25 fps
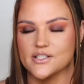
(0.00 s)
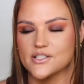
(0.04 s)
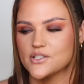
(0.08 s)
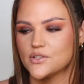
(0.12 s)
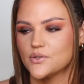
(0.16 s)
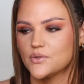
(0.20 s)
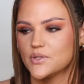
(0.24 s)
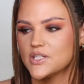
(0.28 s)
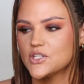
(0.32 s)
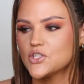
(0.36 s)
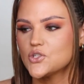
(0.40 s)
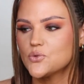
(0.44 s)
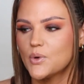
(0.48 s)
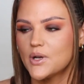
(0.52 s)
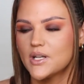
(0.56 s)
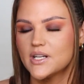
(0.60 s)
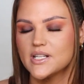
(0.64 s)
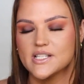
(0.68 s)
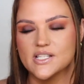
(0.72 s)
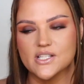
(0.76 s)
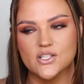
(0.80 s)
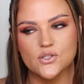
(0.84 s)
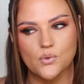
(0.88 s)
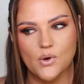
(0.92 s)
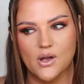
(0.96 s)
So each one
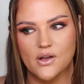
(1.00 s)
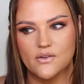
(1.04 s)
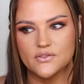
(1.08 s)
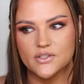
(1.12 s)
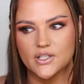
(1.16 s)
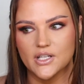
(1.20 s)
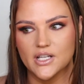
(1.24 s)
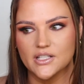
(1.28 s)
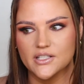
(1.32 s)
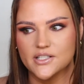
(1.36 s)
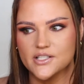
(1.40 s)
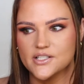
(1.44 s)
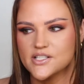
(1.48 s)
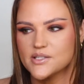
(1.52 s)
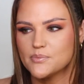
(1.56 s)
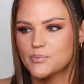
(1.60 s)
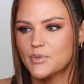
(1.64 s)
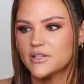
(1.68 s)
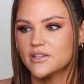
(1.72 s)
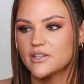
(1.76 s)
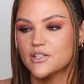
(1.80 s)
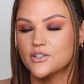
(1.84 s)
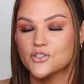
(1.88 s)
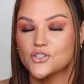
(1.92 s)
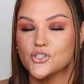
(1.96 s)
is $12,
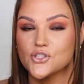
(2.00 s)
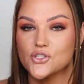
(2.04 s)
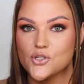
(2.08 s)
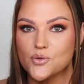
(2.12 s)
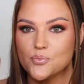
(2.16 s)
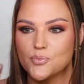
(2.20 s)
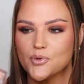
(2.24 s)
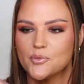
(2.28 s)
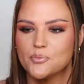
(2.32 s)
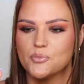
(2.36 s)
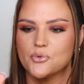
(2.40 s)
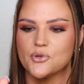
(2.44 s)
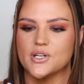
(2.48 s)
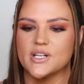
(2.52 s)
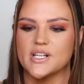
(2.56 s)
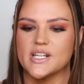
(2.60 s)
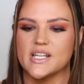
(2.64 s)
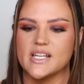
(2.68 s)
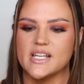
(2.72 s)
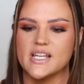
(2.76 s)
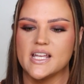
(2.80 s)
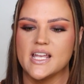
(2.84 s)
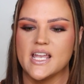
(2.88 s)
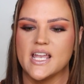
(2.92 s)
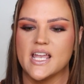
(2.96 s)
but they're super
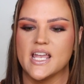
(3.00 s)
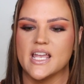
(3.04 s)
pretty.